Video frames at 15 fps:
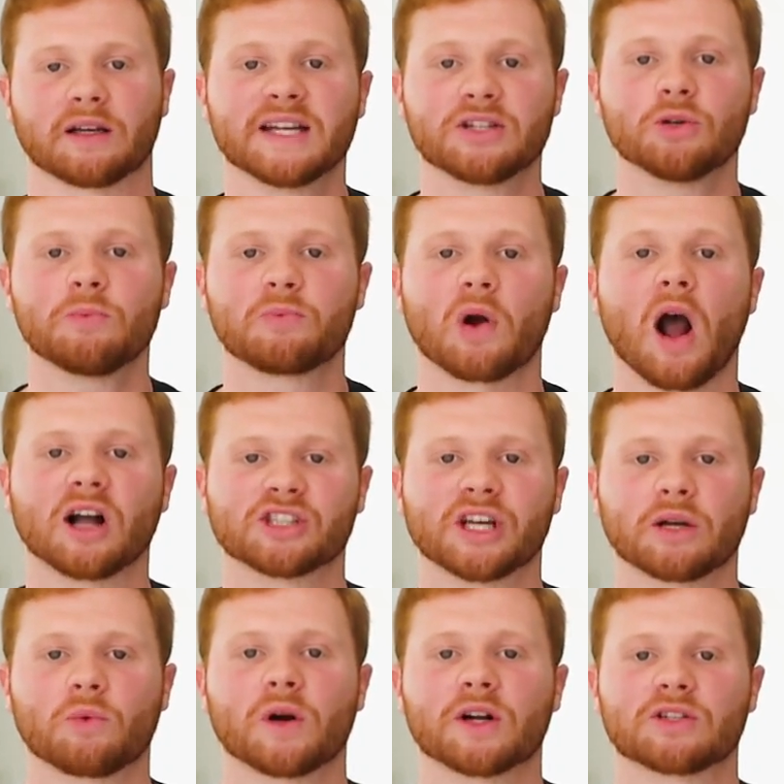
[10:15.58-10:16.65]
They do
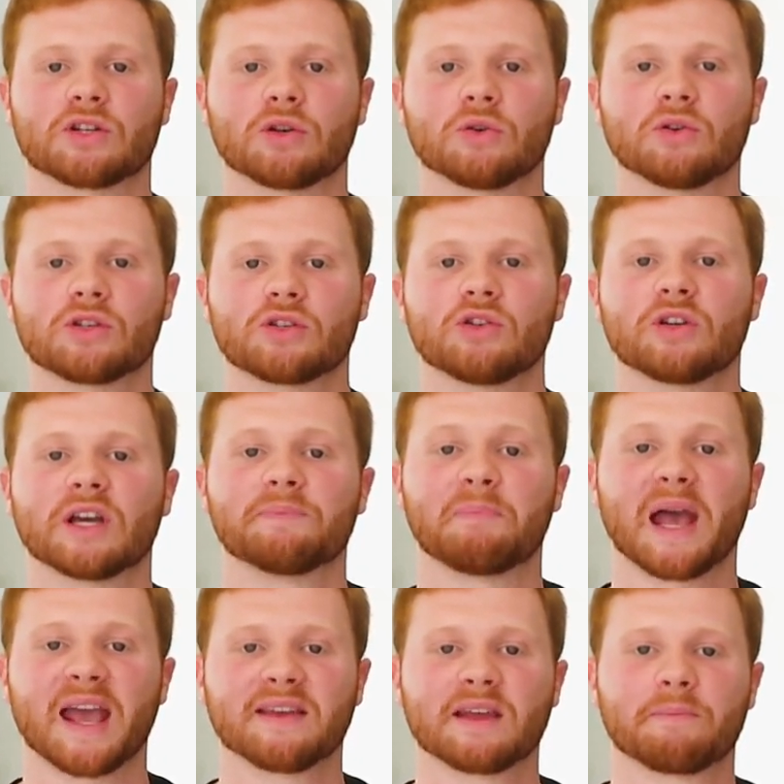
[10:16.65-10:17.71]
project work too, so you can
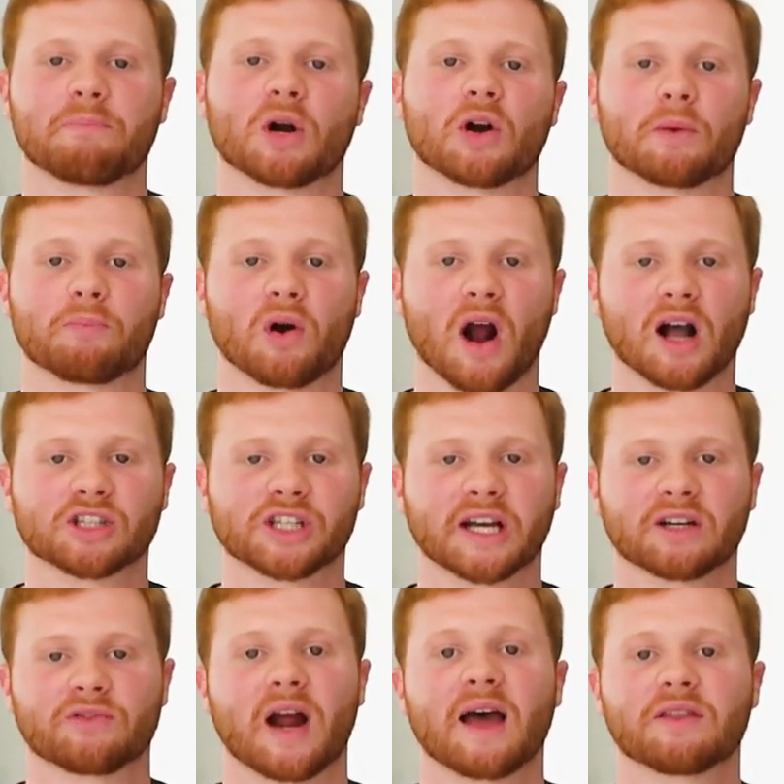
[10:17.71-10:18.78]
pay them per
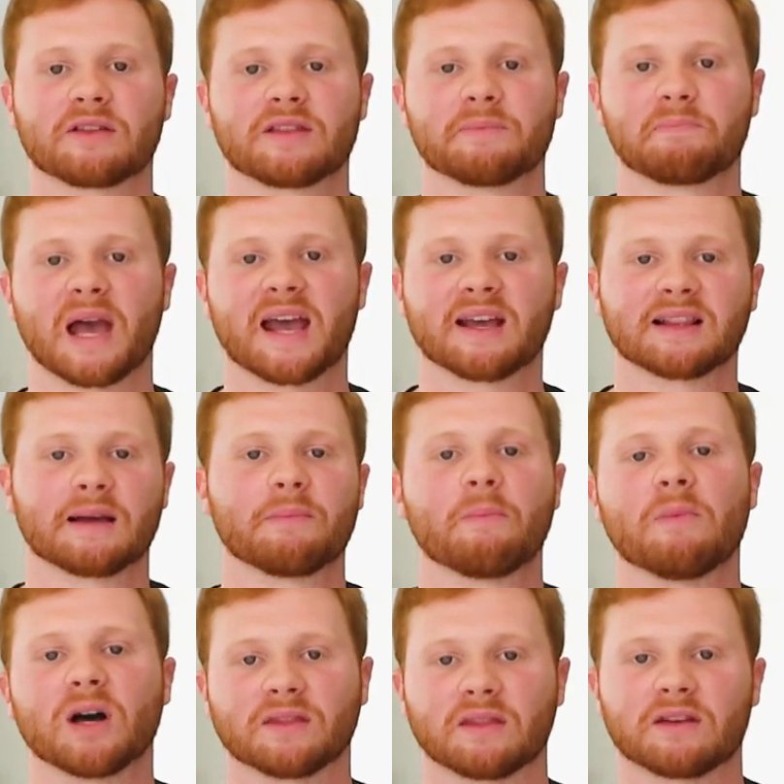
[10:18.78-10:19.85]
project rather than paying them a
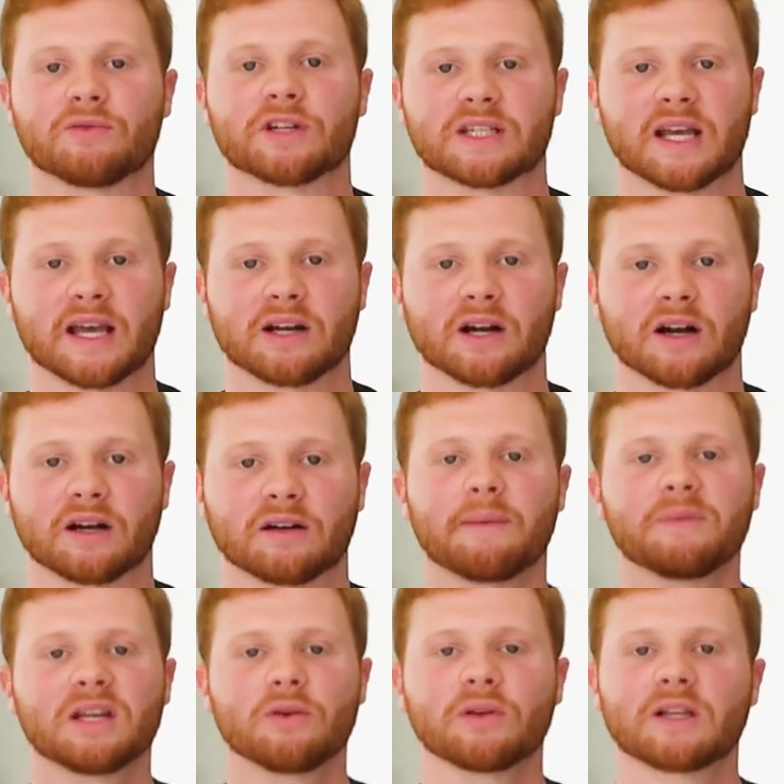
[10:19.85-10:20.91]
monthly retainer.
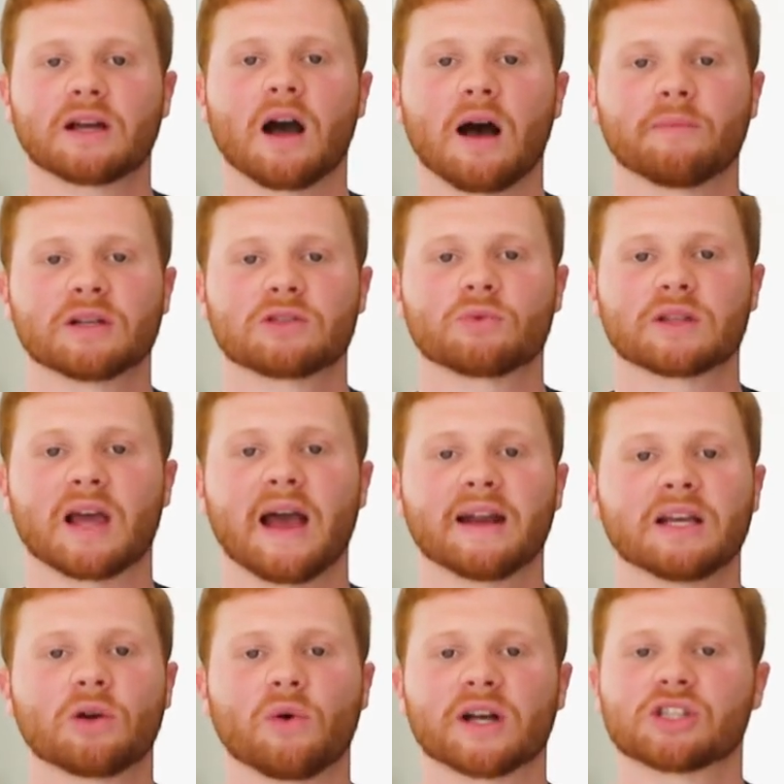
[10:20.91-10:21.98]
Let me know in the comments with
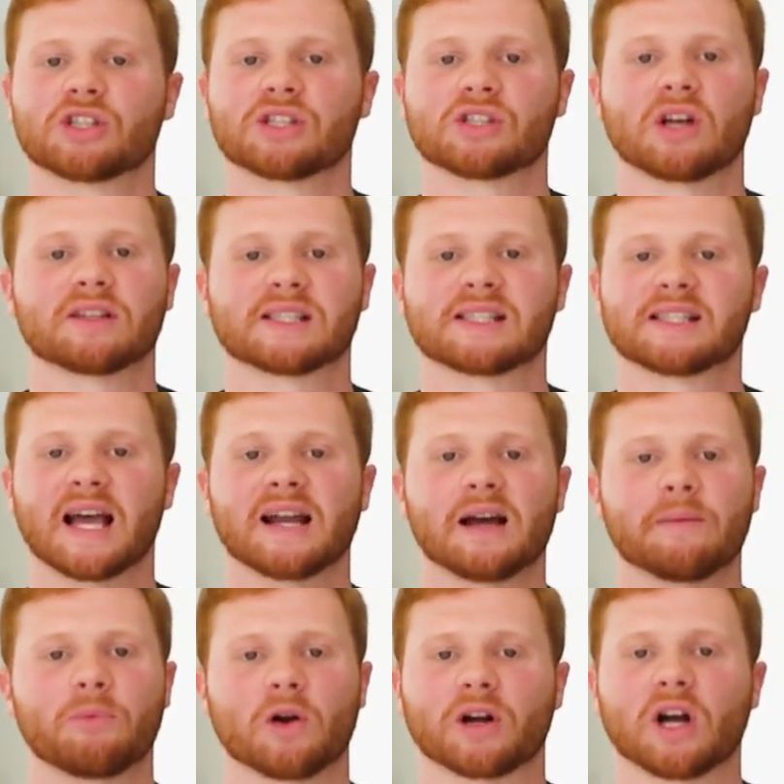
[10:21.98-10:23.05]
any questions on
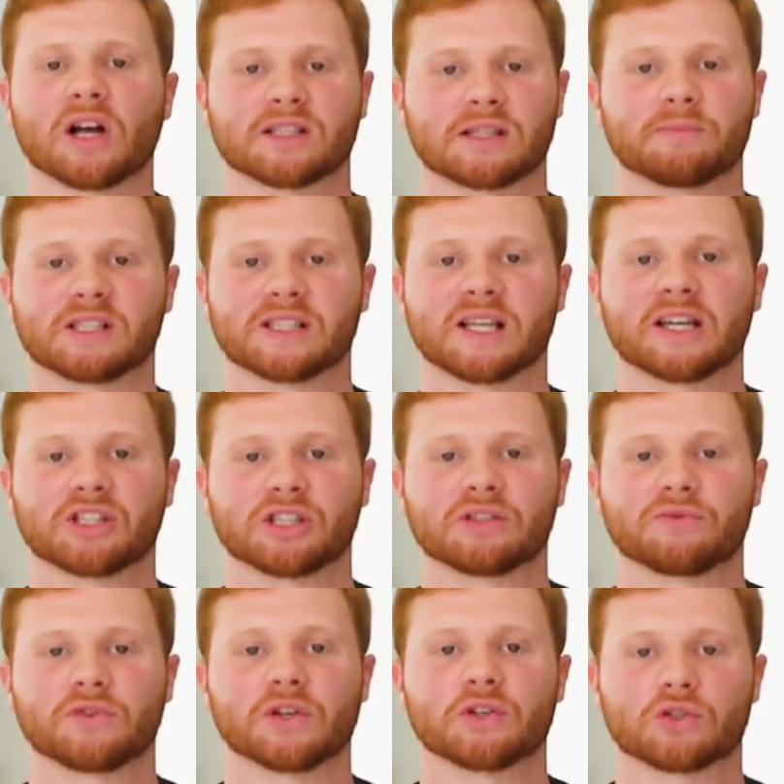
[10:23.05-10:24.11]
setup or customizations
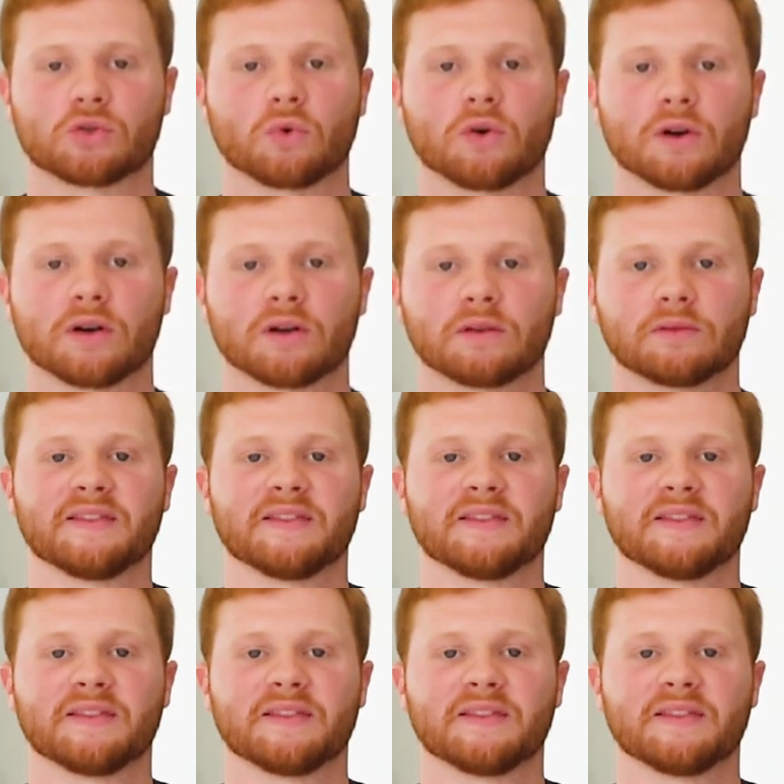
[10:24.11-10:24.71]
for your store.